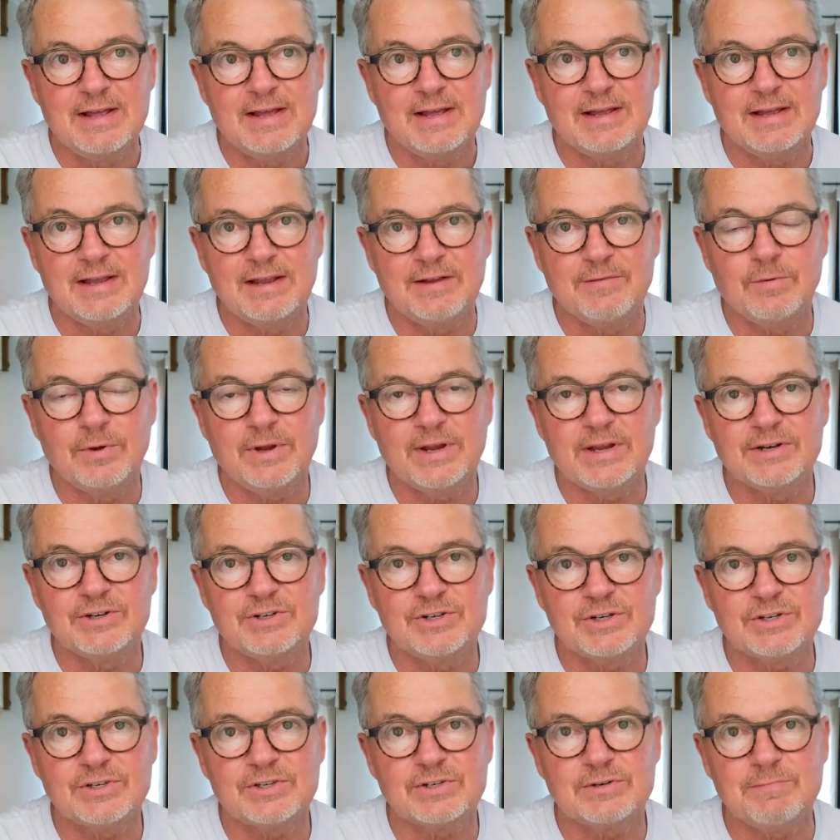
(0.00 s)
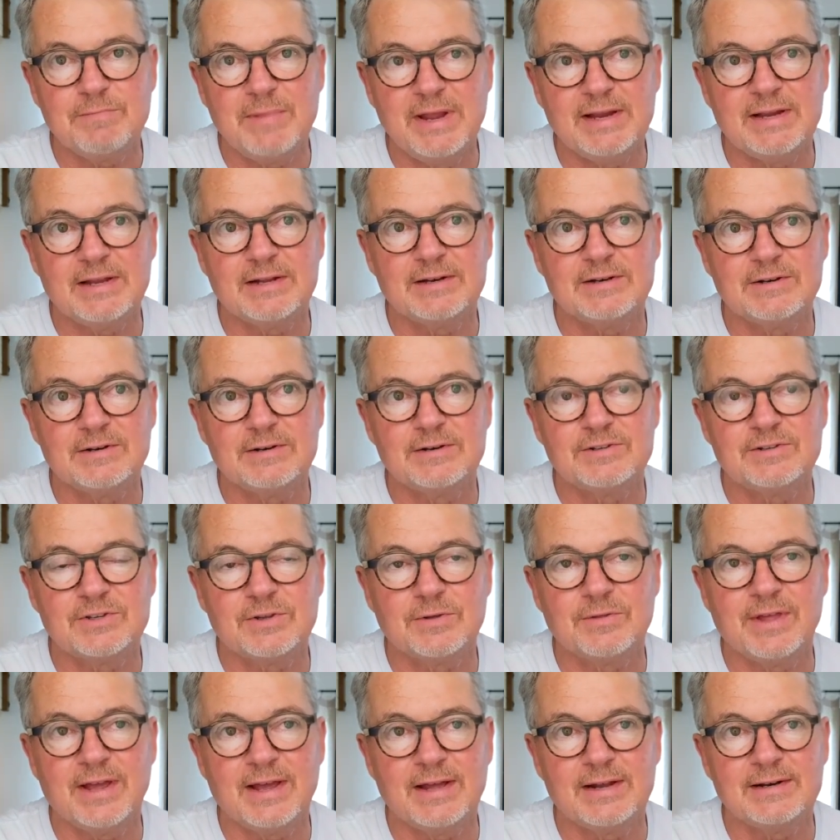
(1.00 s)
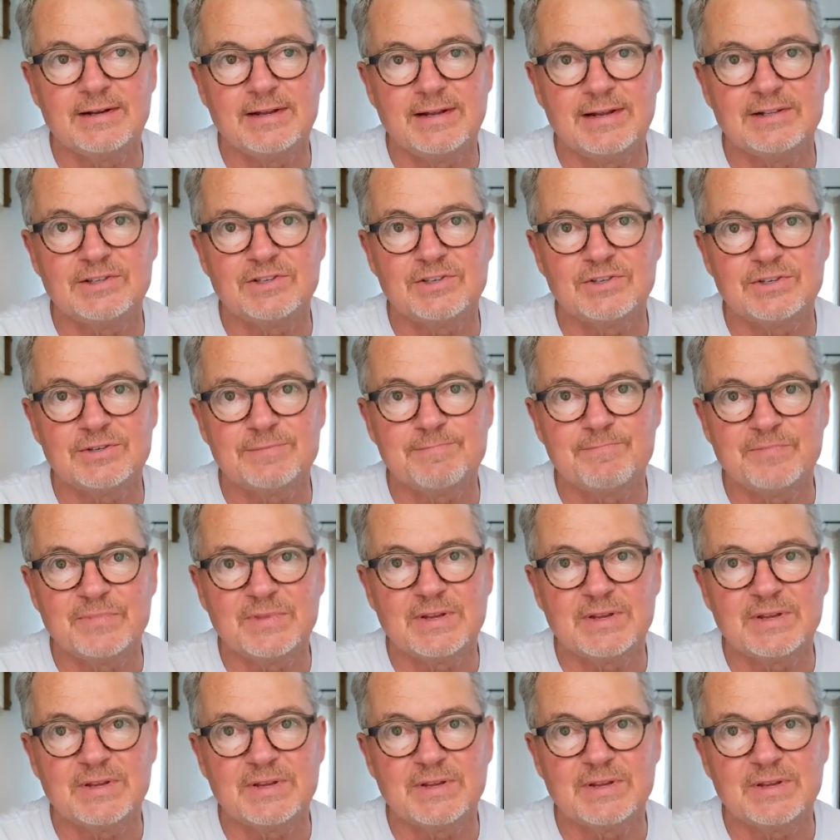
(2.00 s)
If we can just make it so that it's